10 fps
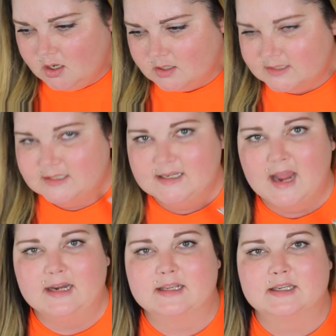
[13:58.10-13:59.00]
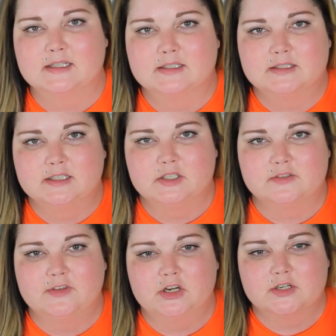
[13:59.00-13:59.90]
static
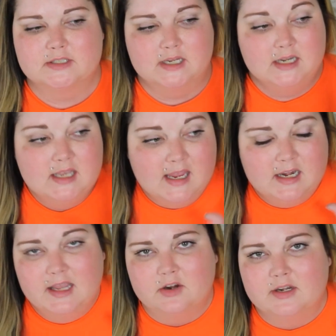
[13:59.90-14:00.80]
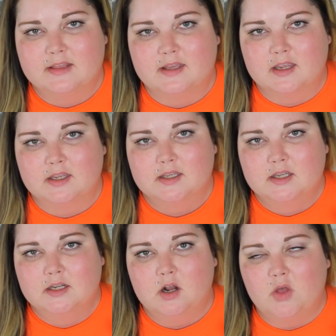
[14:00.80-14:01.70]
interferes and he can't hear anything.
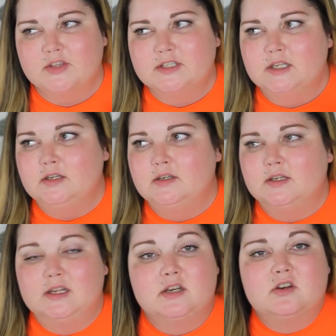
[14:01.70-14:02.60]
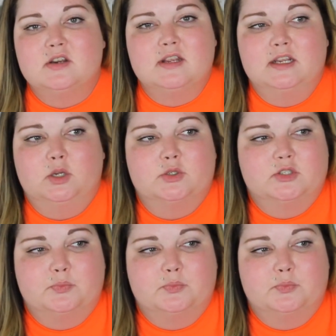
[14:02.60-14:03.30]
All of a sudden, it goes